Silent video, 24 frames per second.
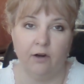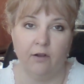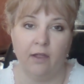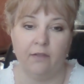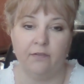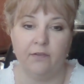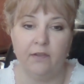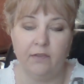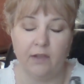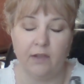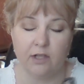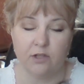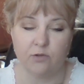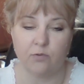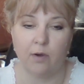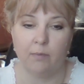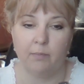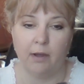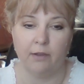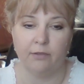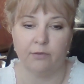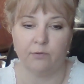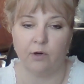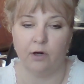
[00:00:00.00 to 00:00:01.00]
I think that's why
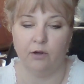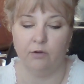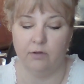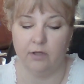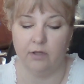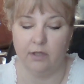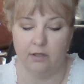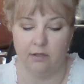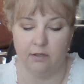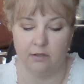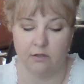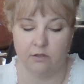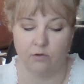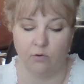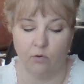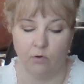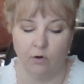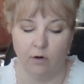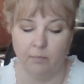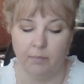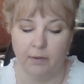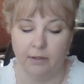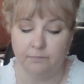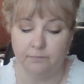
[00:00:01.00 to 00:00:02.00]
my throat is
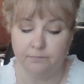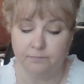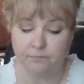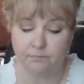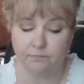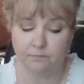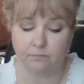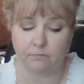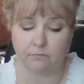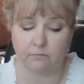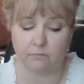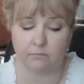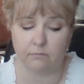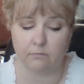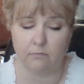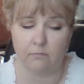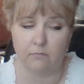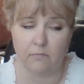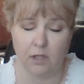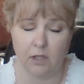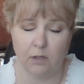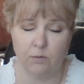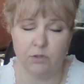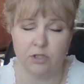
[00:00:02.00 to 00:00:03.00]
sore, but
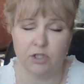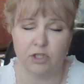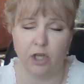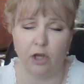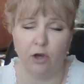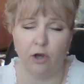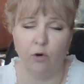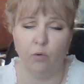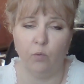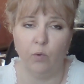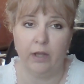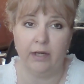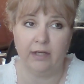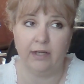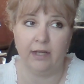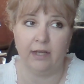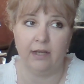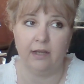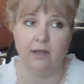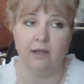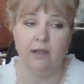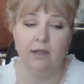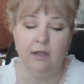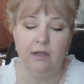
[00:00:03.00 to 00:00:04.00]
it was so
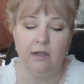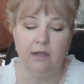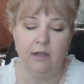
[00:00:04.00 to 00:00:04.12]
windy.